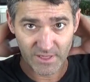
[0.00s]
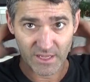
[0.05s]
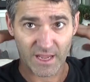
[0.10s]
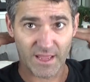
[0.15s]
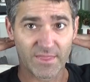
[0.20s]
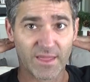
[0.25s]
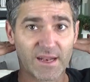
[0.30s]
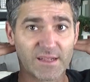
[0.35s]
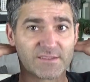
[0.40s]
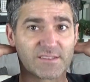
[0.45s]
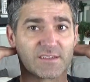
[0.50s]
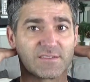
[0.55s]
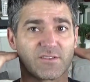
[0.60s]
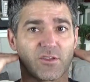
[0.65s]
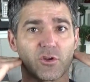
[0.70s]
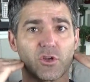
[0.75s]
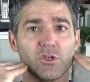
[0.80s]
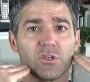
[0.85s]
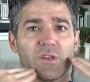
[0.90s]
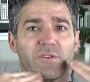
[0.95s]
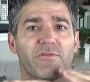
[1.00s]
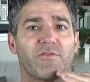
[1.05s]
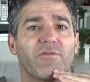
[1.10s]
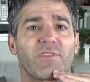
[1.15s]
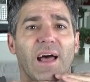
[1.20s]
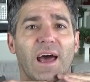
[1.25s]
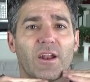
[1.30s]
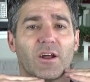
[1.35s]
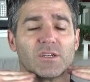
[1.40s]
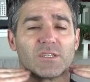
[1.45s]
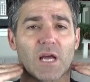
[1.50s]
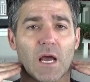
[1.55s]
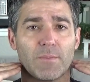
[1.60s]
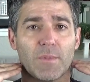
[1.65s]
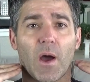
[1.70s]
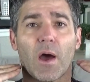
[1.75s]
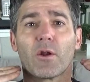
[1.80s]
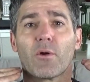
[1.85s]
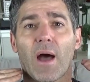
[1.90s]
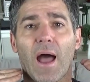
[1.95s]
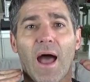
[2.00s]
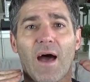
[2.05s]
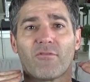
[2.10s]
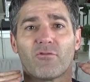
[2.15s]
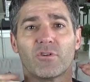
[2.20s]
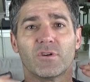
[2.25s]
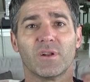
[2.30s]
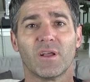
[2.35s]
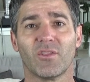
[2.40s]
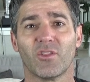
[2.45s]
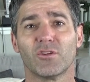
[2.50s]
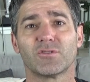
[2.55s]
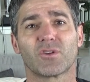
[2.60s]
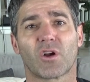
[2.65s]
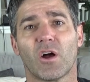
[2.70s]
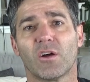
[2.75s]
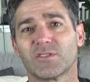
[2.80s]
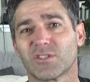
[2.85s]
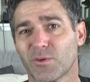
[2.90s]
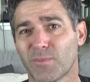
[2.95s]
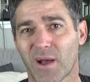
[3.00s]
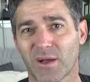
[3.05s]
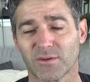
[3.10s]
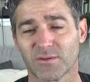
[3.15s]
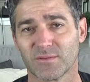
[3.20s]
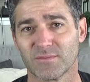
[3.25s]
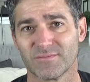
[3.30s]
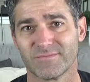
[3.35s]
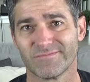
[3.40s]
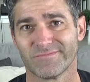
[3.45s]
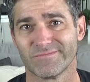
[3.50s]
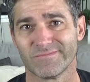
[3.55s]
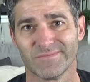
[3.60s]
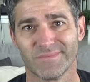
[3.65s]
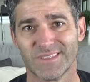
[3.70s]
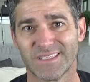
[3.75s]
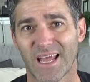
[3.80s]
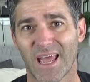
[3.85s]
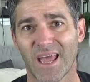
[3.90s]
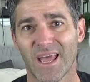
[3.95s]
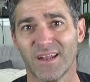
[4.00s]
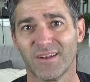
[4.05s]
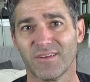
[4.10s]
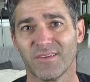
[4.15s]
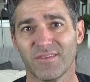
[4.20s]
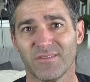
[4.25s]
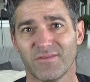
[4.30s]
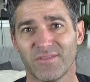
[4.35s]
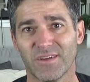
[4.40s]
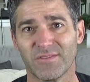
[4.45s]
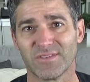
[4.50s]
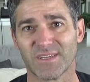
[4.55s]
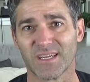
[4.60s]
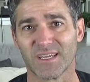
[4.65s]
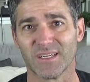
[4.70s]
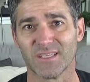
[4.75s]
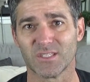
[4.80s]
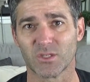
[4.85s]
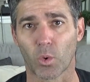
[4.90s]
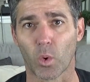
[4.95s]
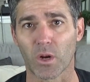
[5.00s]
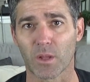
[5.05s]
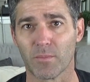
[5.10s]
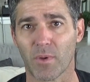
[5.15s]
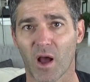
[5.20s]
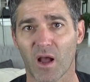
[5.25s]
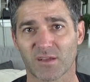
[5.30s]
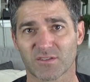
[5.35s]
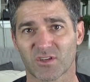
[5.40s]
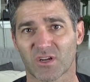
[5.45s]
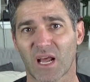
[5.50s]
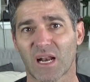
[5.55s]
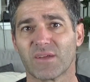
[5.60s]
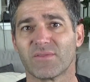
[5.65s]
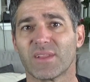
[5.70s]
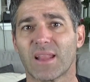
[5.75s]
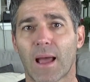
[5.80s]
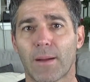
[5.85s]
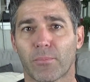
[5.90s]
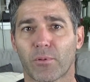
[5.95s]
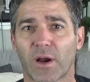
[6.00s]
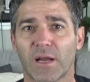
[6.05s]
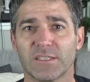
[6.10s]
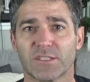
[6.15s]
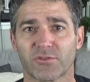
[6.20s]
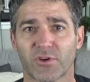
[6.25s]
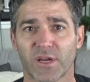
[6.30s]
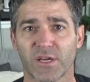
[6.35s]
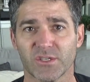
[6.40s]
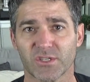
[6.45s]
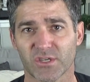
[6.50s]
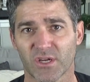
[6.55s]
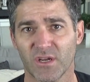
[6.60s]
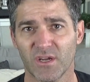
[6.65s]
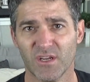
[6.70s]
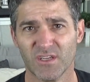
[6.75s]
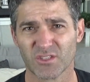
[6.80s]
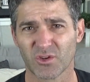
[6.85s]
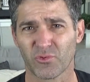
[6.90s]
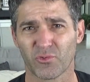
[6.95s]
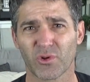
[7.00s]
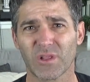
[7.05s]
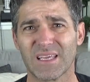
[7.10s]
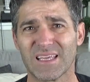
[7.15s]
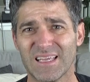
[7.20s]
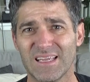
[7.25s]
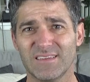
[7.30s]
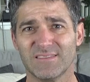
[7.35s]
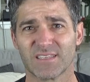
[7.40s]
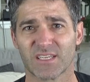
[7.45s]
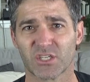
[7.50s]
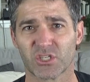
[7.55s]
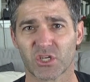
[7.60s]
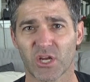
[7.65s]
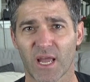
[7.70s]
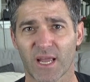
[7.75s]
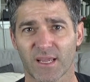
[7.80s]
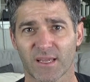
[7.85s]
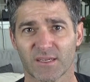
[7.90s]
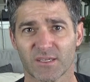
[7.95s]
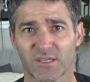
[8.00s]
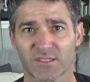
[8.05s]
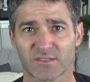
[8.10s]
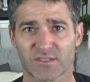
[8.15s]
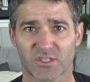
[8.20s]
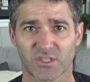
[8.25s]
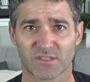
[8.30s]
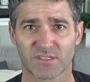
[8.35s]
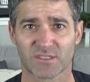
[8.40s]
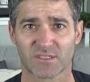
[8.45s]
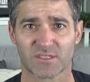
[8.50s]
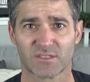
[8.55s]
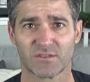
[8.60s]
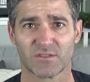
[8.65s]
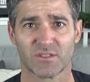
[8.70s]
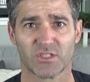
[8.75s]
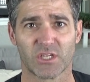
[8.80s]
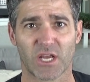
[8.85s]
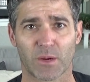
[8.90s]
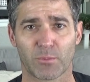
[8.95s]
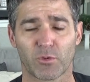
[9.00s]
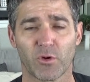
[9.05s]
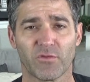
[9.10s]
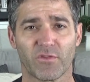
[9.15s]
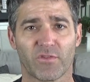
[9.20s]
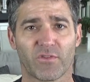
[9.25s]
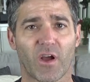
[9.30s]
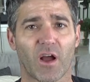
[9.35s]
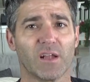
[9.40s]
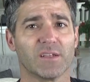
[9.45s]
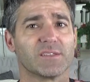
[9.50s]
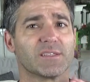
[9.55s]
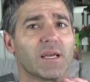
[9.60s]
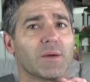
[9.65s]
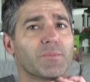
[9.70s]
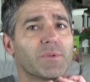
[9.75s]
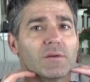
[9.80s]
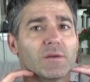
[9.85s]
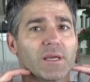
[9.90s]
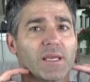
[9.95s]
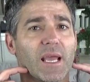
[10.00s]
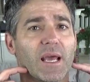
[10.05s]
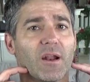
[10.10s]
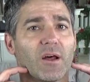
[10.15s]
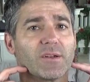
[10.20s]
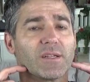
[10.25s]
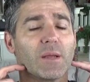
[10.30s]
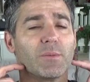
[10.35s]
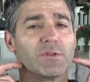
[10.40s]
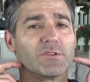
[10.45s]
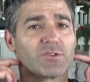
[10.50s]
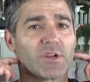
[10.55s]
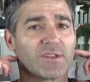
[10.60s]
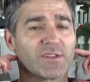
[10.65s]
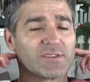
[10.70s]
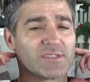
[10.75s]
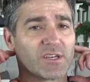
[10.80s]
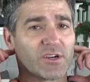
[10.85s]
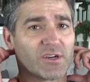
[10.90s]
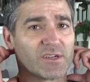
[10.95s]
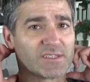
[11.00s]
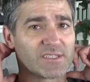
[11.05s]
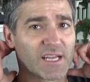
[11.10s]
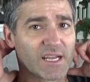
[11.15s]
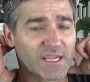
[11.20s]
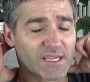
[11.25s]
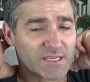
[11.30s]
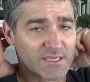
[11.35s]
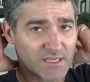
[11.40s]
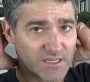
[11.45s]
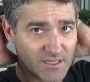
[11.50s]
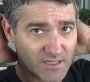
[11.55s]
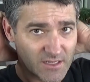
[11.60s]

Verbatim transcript: and then it's just, they're usually flat on top. Now I don't have one. Those are also about ten, fifteen, twenty bucks. They're kind of in that price range. So really easy to check and just, just check proof of concept. Again, I'll demonstrate this here in a second.